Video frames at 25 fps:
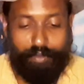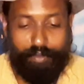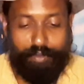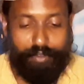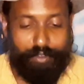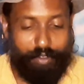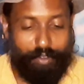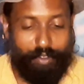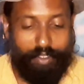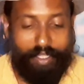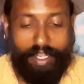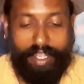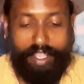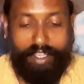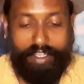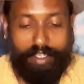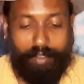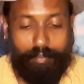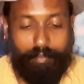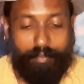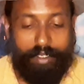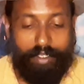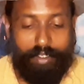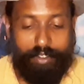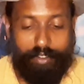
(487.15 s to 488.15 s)
so that I can
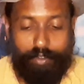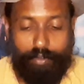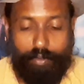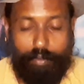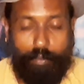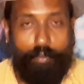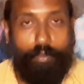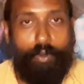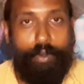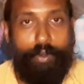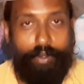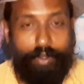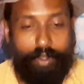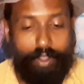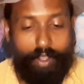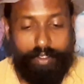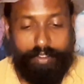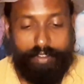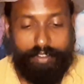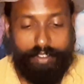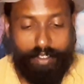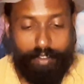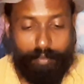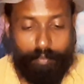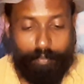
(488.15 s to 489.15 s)
bring you more
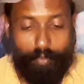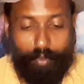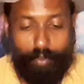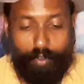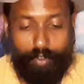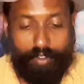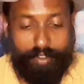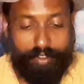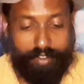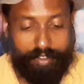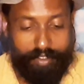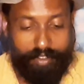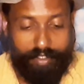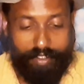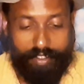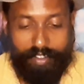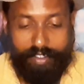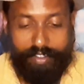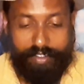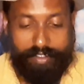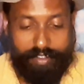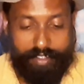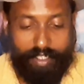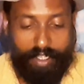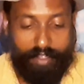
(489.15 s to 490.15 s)
content, more
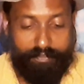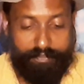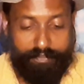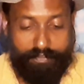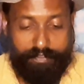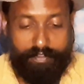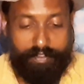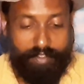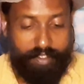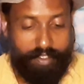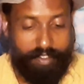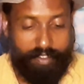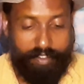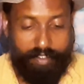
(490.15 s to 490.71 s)
stuff.